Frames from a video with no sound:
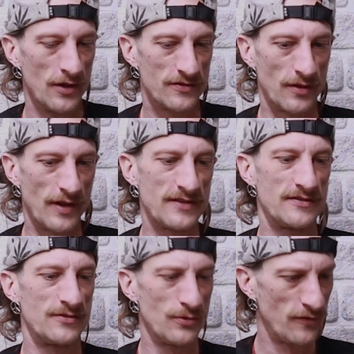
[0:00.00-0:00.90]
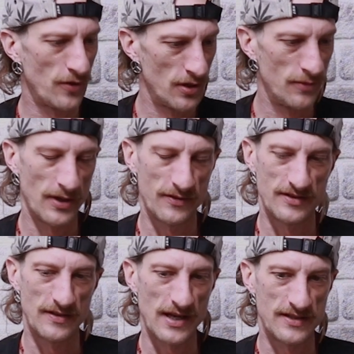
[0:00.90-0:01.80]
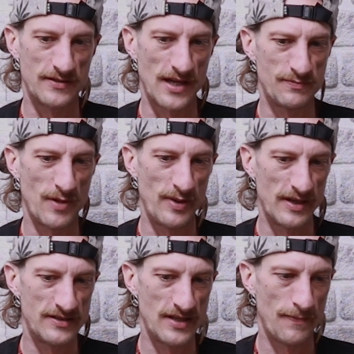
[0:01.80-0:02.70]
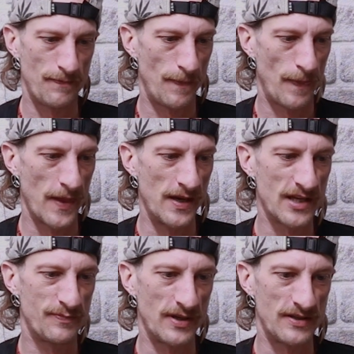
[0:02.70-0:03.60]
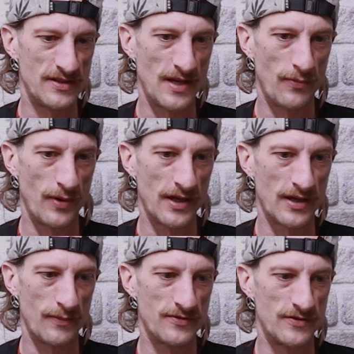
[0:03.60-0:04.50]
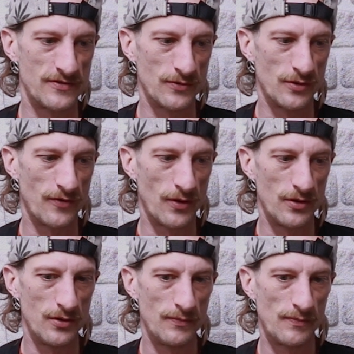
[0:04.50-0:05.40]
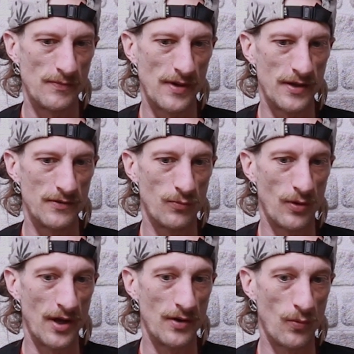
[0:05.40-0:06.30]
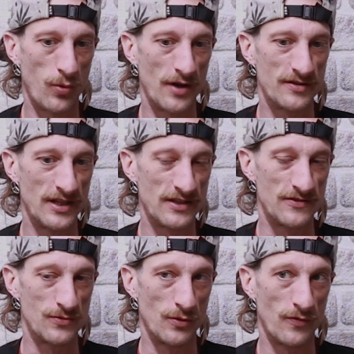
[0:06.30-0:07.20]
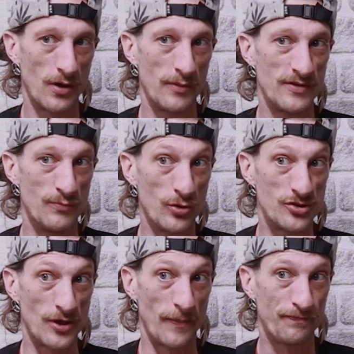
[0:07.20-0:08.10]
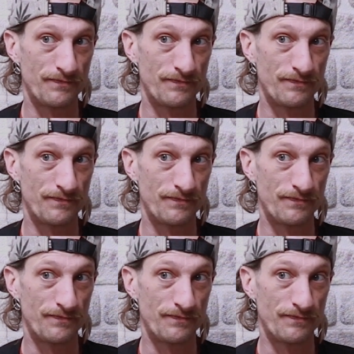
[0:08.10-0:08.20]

So that's soil volume. Like I said, that's that's my biggest tip. The next biggest tip when it comes to soil volume and, and why it's linked to soil volume is moisture,